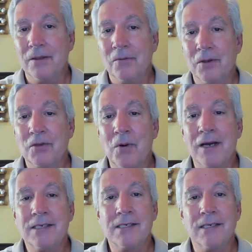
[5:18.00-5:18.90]
What do I
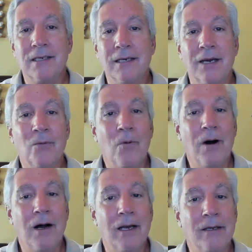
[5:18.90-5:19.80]
see and
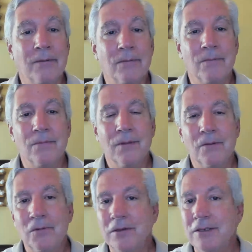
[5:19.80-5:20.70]
why?
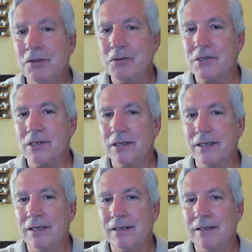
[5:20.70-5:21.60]
What do you
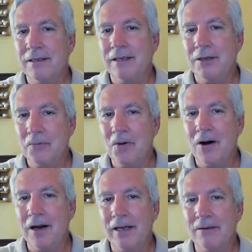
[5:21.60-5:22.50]
see and
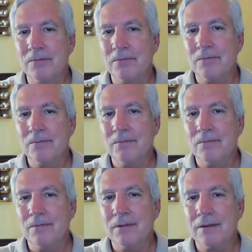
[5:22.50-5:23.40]
why?
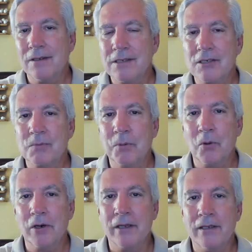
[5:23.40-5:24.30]
Let's
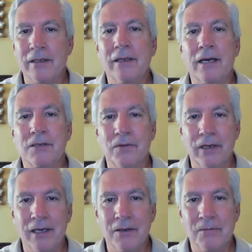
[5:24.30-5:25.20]
explore it in the next
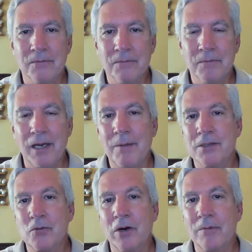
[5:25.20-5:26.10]
video. My name is
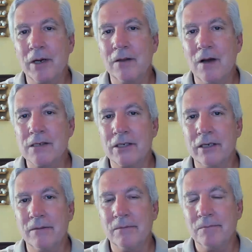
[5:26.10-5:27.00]
Greg Michalowski.